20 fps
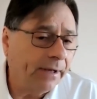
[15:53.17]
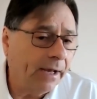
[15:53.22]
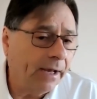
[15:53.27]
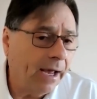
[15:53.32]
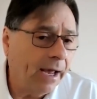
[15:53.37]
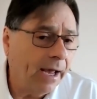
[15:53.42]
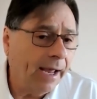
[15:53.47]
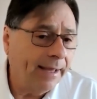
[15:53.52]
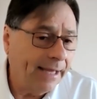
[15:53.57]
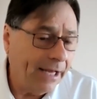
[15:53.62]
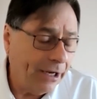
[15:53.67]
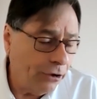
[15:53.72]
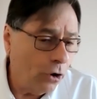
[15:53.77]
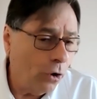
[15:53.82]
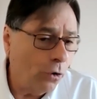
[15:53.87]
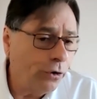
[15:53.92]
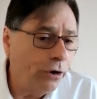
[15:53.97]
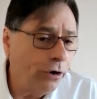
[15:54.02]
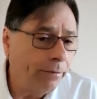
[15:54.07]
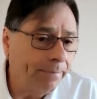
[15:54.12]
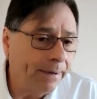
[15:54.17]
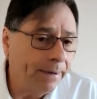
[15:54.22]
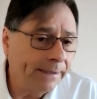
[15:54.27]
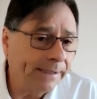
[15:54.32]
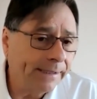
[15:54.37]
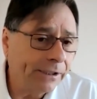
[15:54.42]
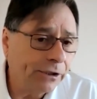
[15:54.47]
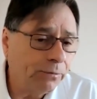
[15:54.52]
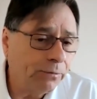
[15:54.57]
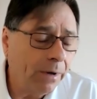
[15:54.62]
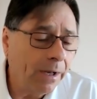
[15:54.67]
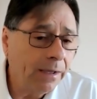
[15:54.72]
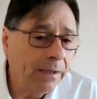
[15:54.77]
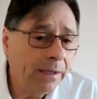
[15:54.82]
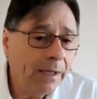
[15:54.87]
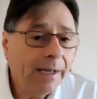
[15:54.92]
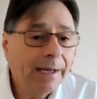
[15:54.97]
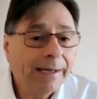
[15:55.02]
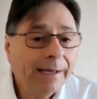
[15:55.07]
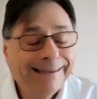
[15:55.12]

and they know your business well,